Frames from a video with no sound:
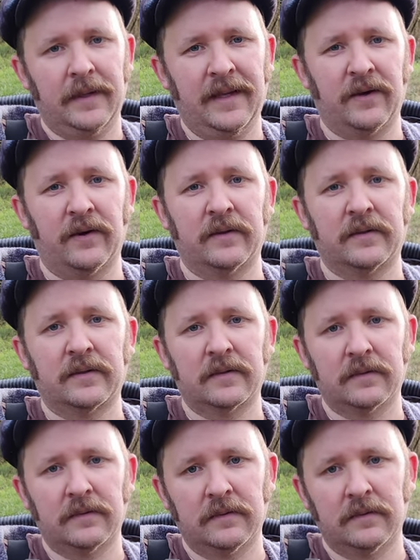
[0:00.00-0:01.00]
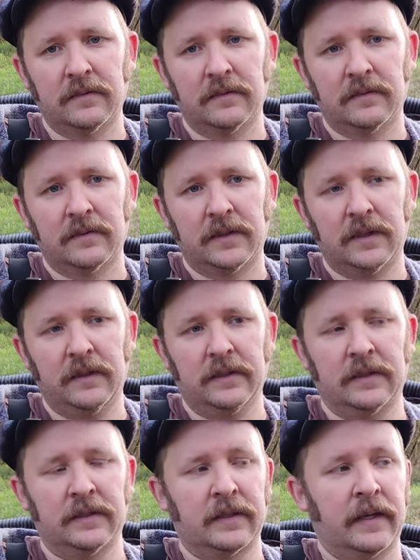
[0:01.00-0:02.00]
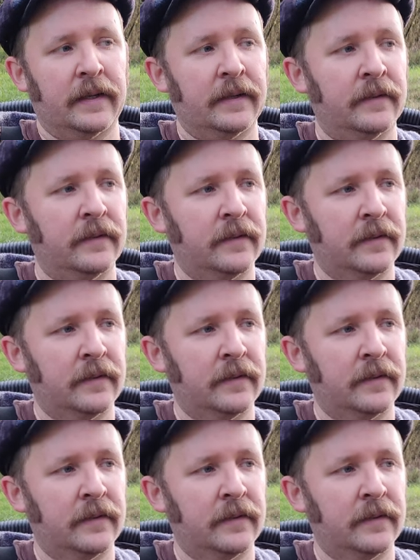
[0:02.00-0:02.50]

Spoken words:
that hurts. Hurts inside.